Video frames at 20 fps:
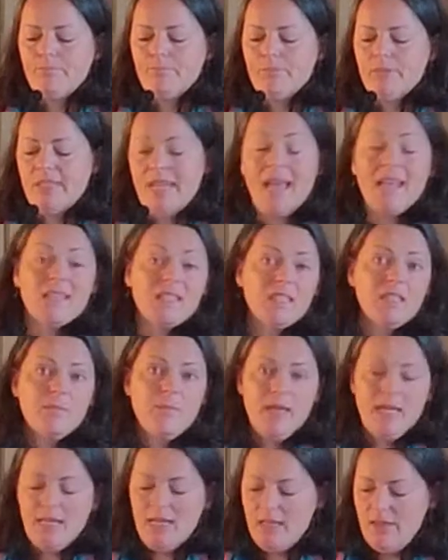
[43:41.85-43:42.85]
It's
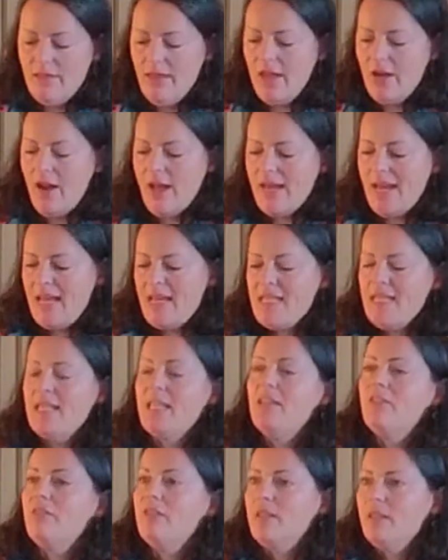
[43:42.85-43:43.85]
estimated that on any
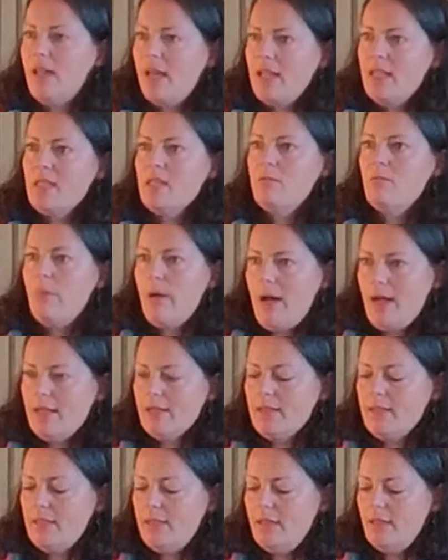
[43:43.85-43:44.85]
given night in
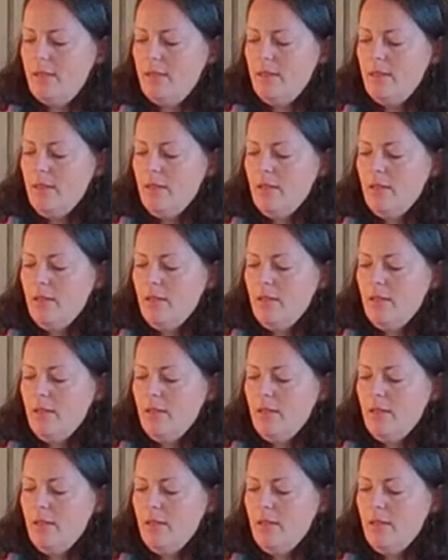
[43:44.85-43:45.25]
Boston,